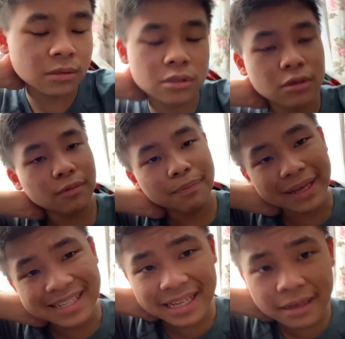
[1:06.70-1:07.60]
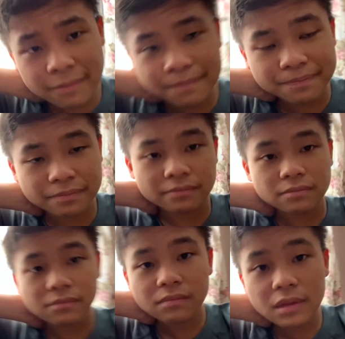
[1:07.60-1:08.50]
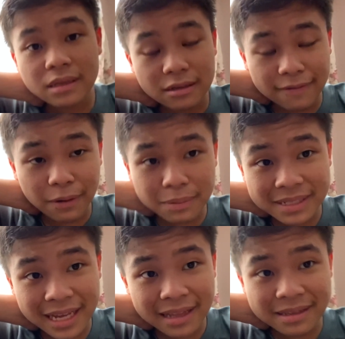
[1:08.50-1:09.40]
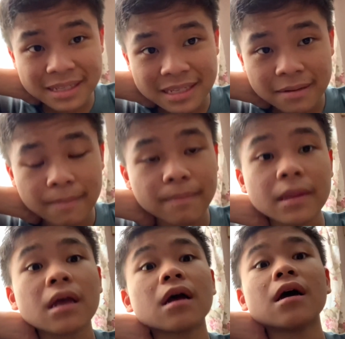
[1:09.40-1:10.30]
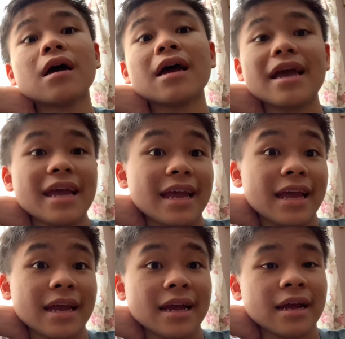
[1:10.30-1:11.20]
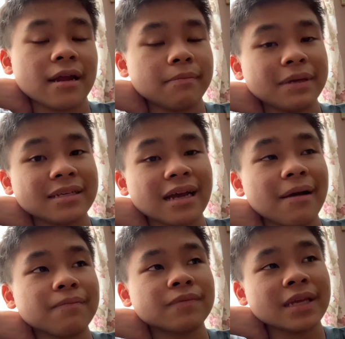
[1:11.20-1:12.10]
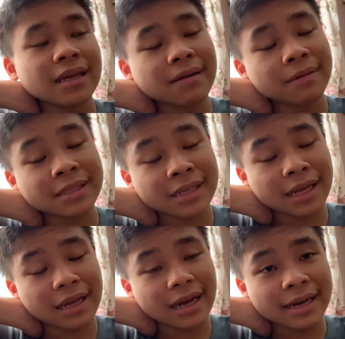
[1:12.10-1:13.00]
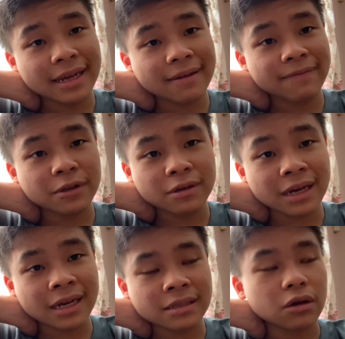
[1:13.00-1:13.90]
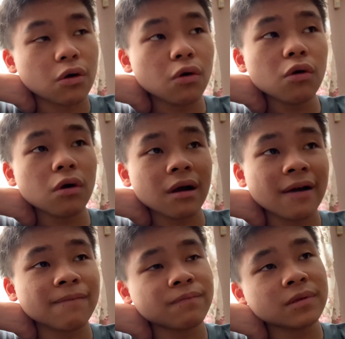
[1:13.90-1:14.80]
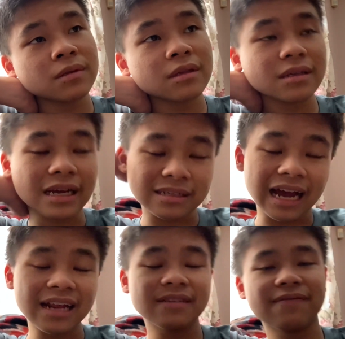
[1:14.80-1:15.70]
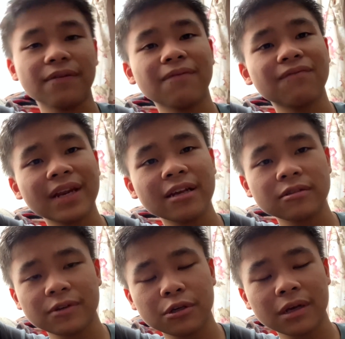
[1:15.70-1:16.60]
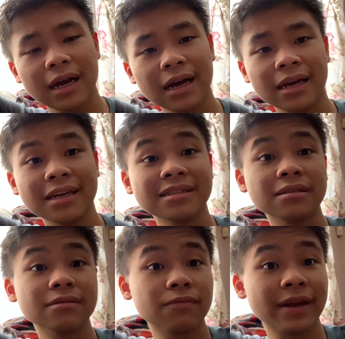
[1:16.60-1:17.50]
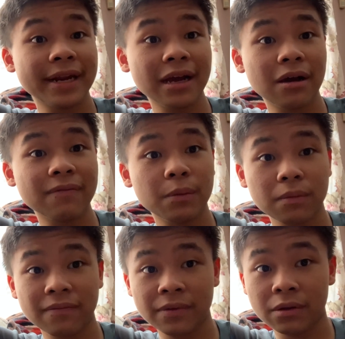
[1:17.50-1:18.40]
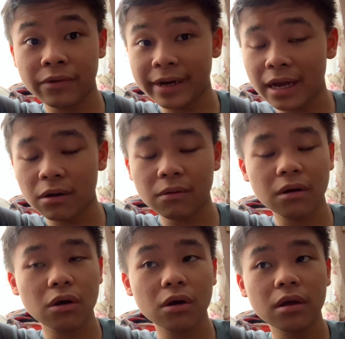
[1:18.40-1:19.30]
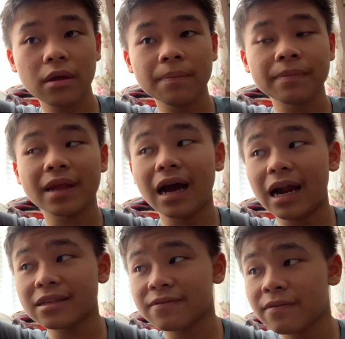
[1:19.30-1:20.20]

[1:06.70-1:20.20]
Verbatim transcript: too busy to film skits and because I'm thinking of a skit idea for you guys or um guys I just film videos for you guys right now I'm filming a video right now I just,